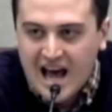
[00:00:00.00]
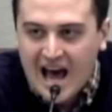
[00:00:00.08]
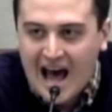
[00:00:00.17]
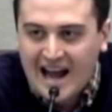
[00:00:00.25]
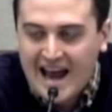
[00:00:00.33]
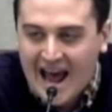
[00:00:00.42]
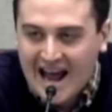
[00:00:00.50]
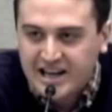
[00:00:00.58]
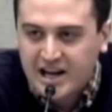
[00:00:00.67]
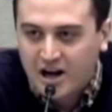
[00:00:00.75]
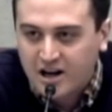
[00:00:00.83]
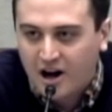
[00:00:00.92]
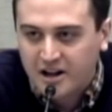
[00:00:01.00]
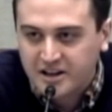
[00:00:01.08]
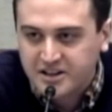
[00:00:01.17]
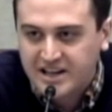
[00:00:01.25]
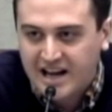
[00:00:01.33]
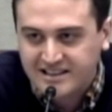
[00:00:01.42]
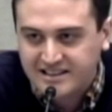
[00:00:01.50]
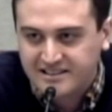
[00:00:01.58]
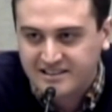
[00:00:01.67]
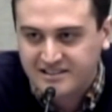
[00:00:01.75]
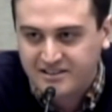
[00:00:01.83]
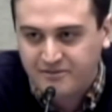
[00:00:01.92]
at Antioch College in
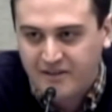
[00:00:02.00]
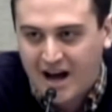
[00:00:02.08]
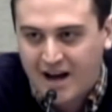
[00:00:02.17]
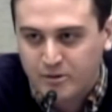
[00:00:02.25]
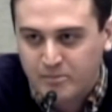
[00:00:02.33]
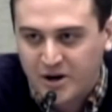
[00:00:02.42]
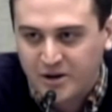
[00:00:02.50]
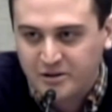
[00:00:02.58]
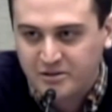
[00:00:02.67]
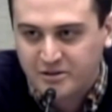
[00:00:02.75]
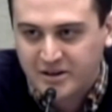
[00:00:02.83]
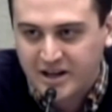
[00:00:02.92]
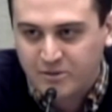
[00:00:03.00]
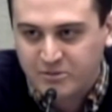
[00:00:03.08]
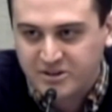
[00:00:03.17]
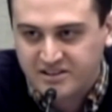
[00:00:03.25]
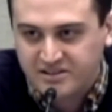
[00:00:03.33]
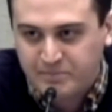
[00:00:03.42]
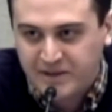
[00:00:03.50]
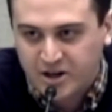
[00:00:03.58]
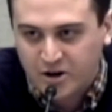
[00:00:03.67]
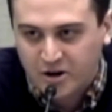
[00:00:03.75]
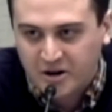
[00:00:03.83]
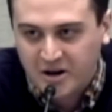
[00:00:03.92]
1965, where Martin Luther King was the
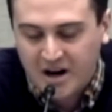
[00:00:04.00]
speaker.